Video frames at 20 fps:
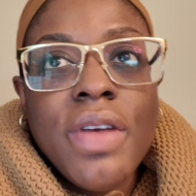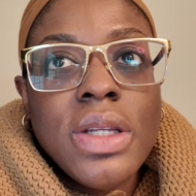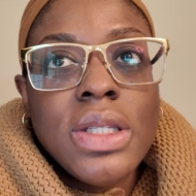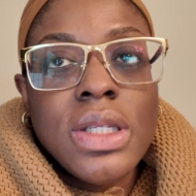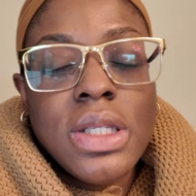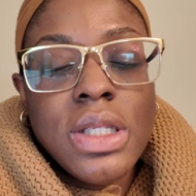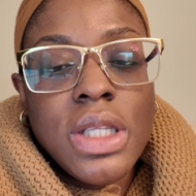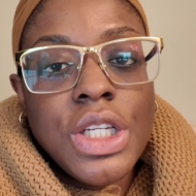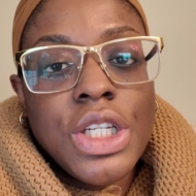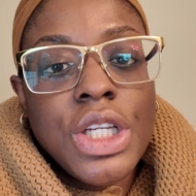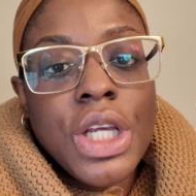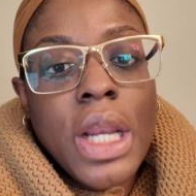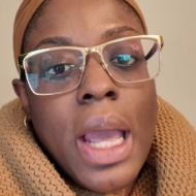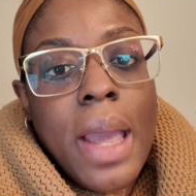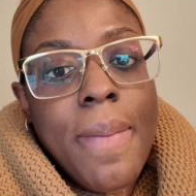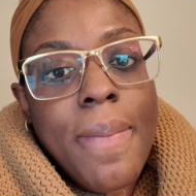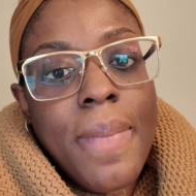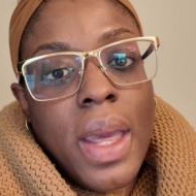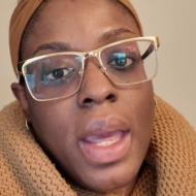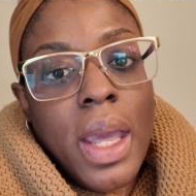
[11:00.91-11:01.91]
decision
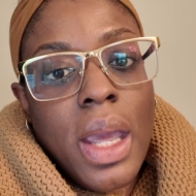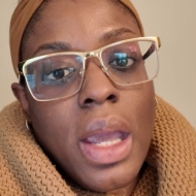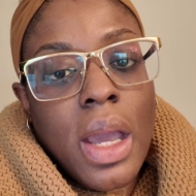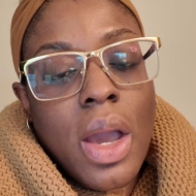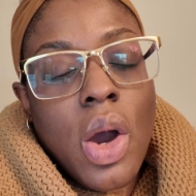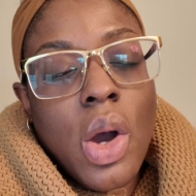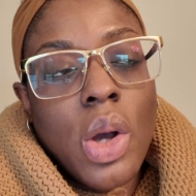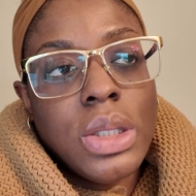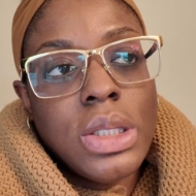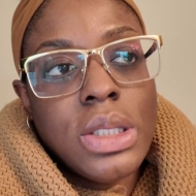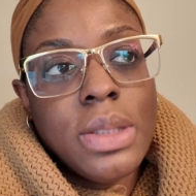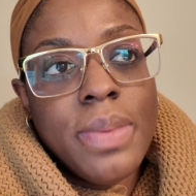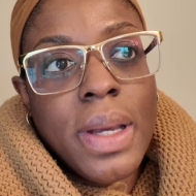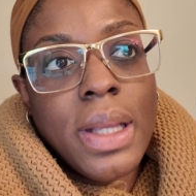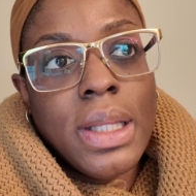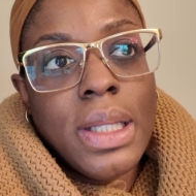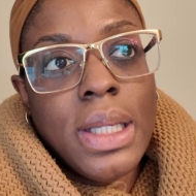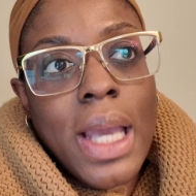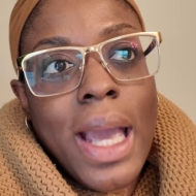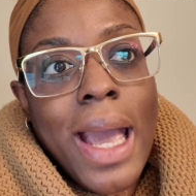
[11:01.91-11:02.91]
I make
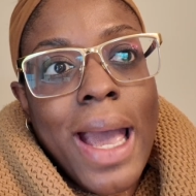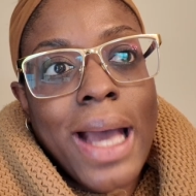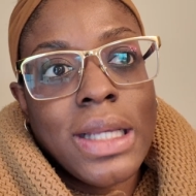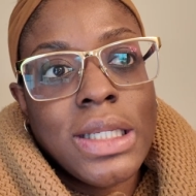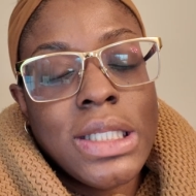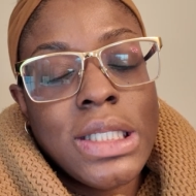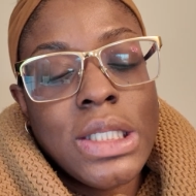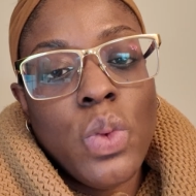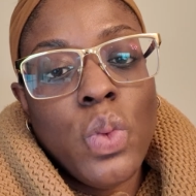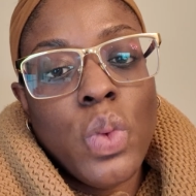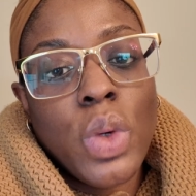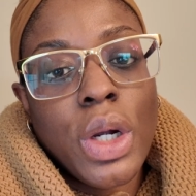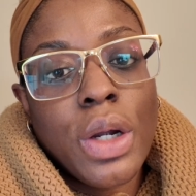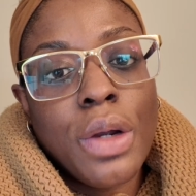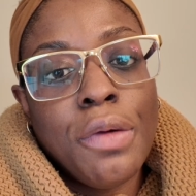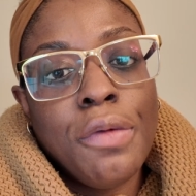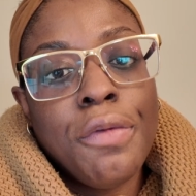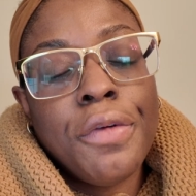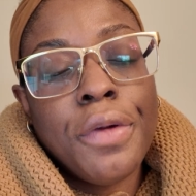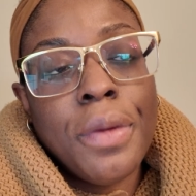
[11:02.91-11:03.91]
ultimately has to
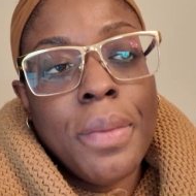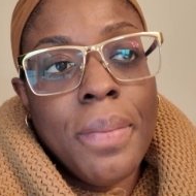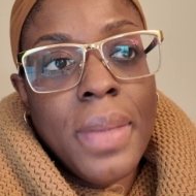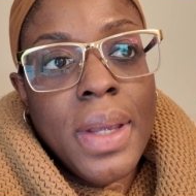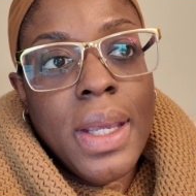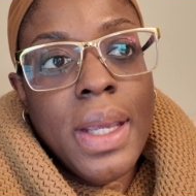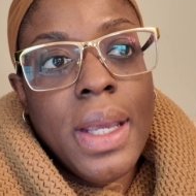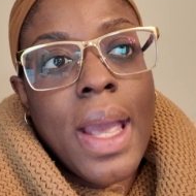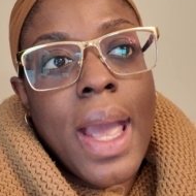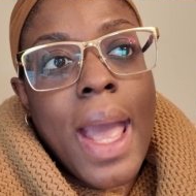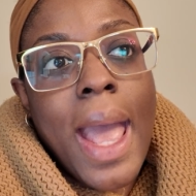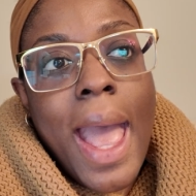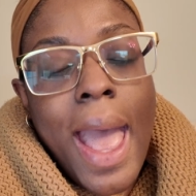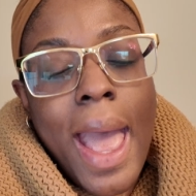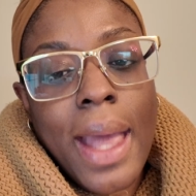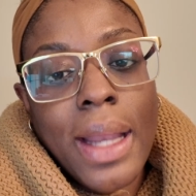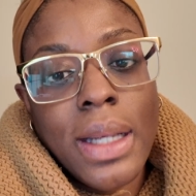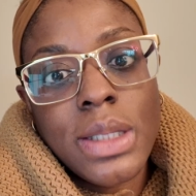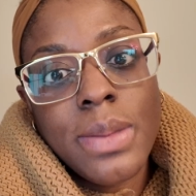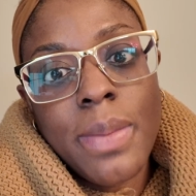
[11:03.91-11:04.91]
work for me
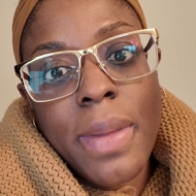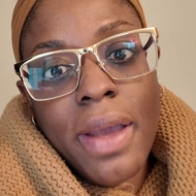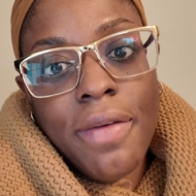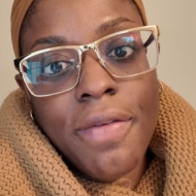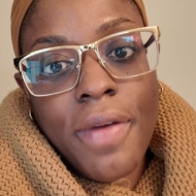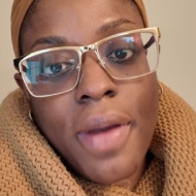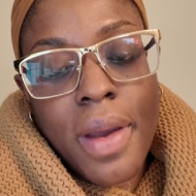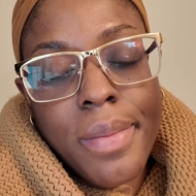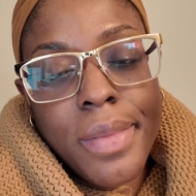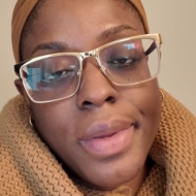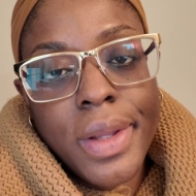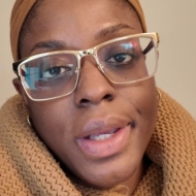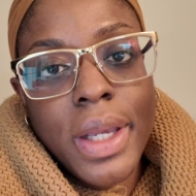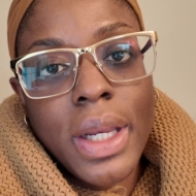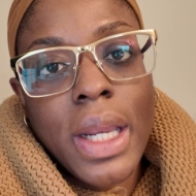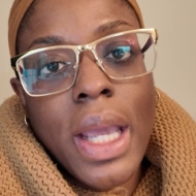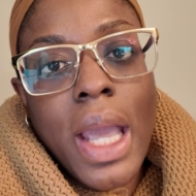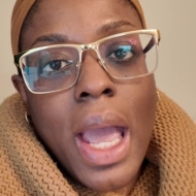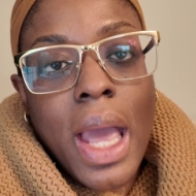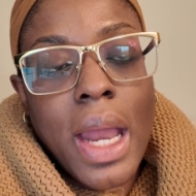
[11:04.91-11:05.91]
and my family.
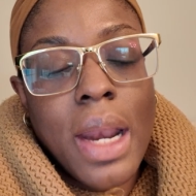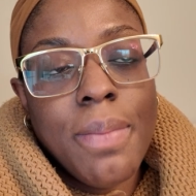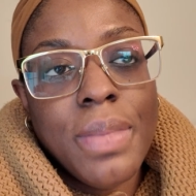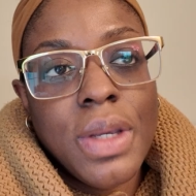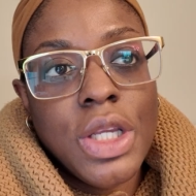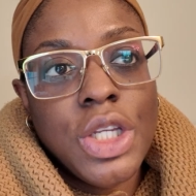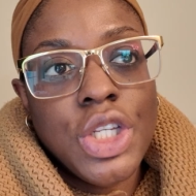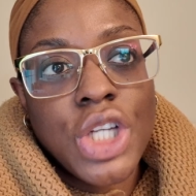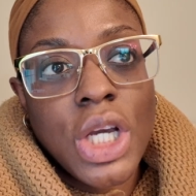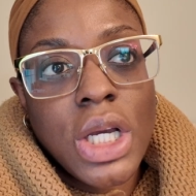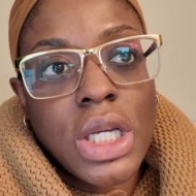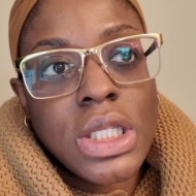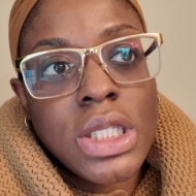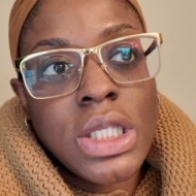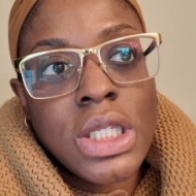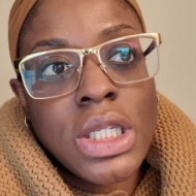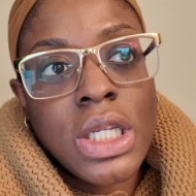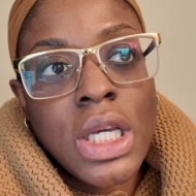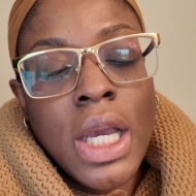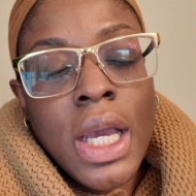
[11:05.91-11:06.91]
It can't be
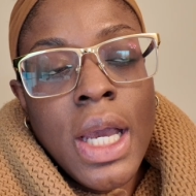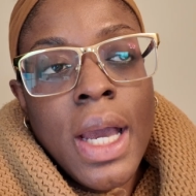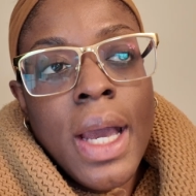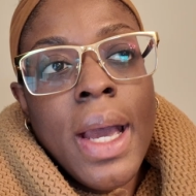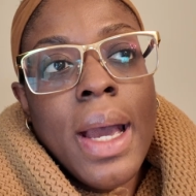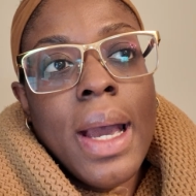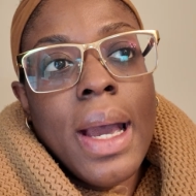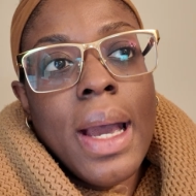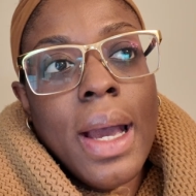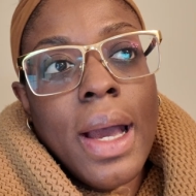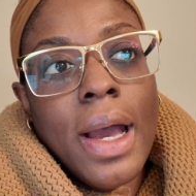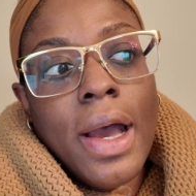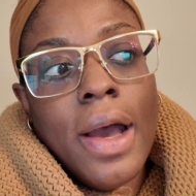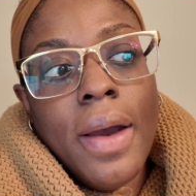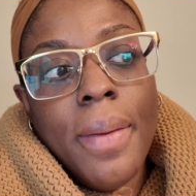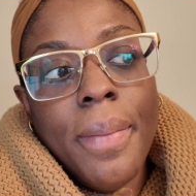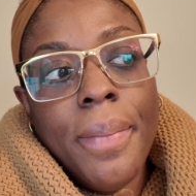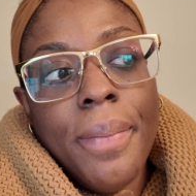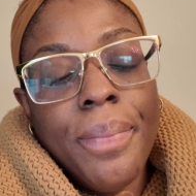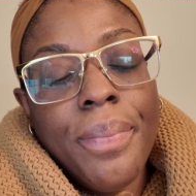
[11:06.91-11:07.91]
just
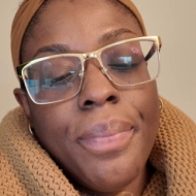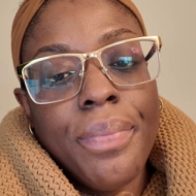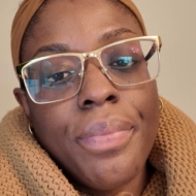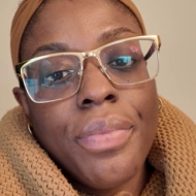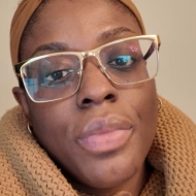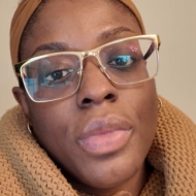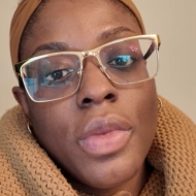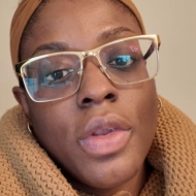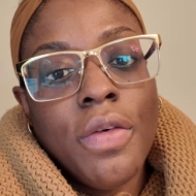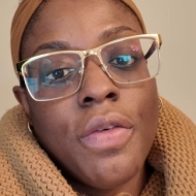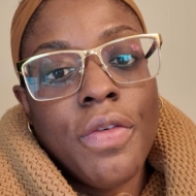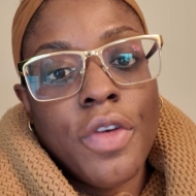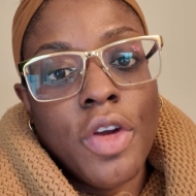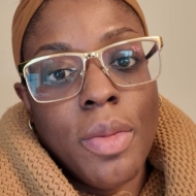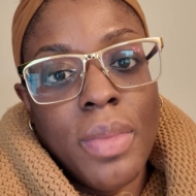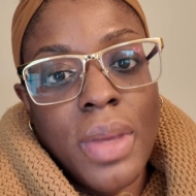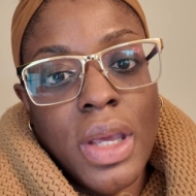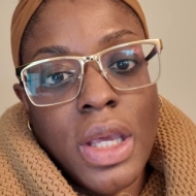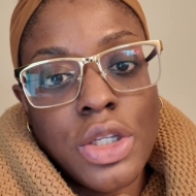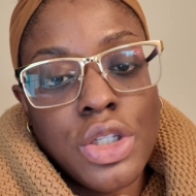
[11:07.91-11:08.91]
for
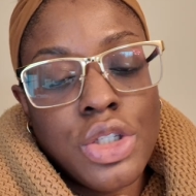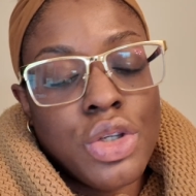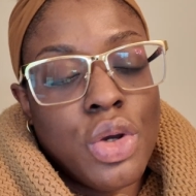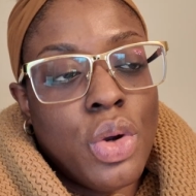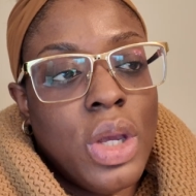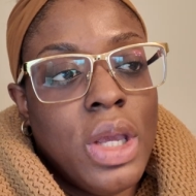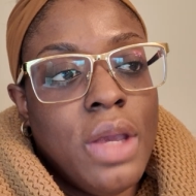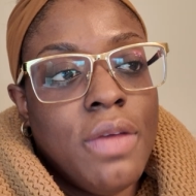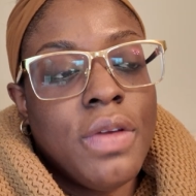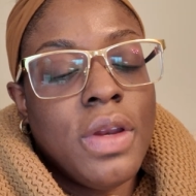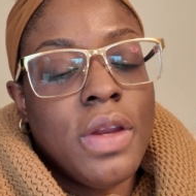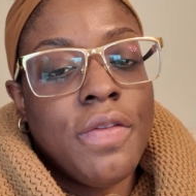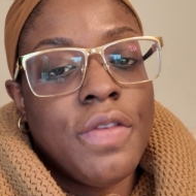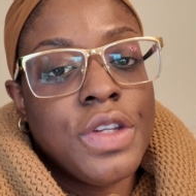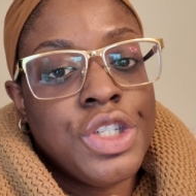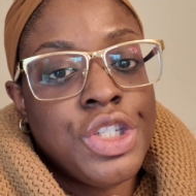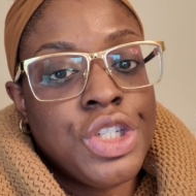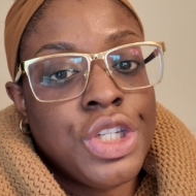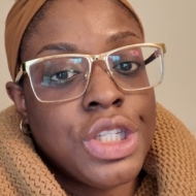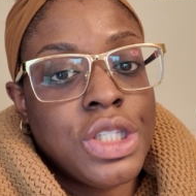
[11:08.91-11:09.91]
me. So even if
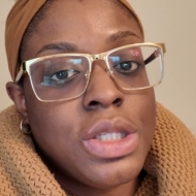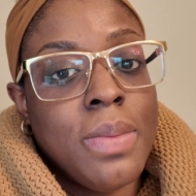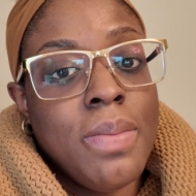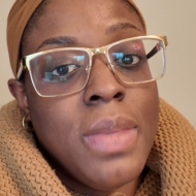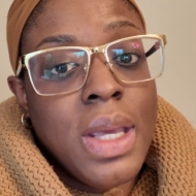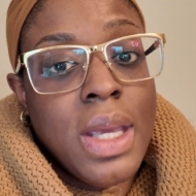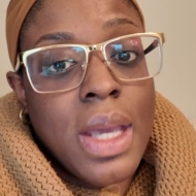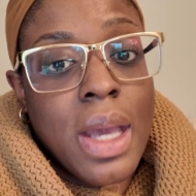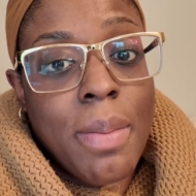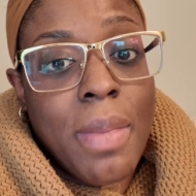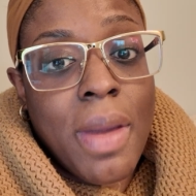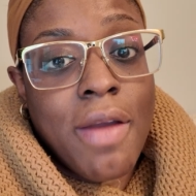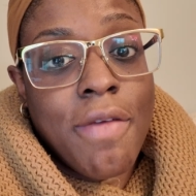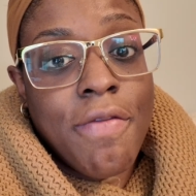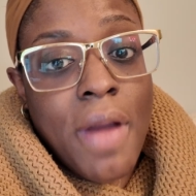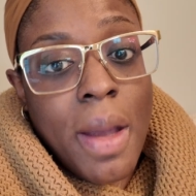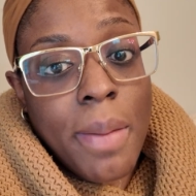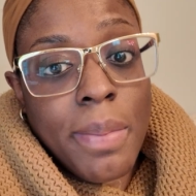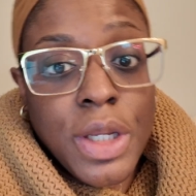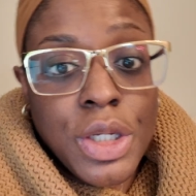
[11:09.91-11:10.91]
it's just me and my
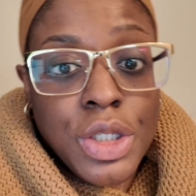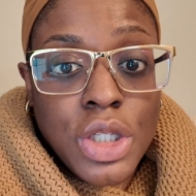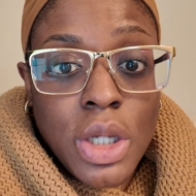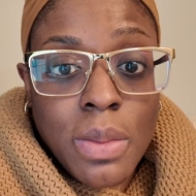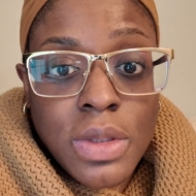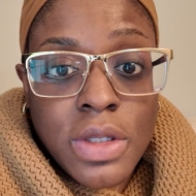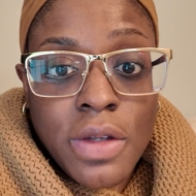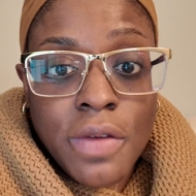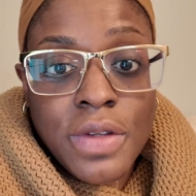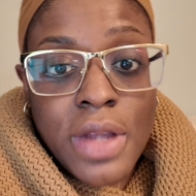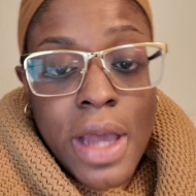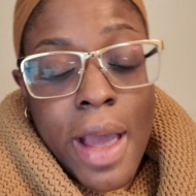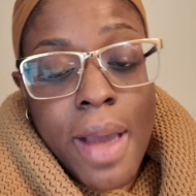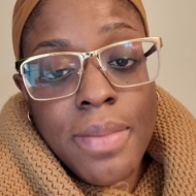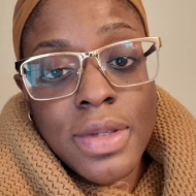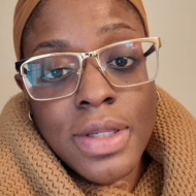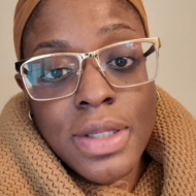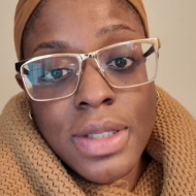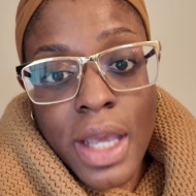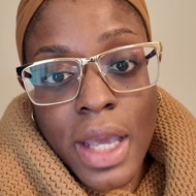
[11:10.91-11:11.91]
family in terms of
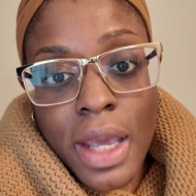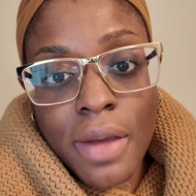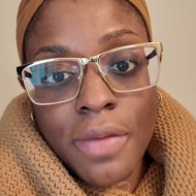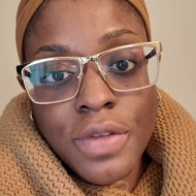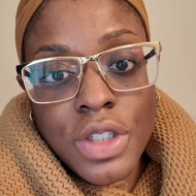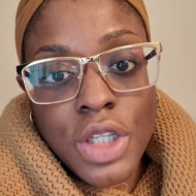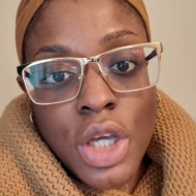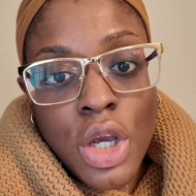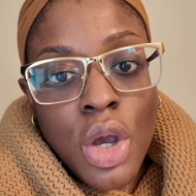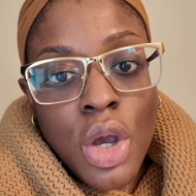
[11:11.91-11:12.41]
time saved,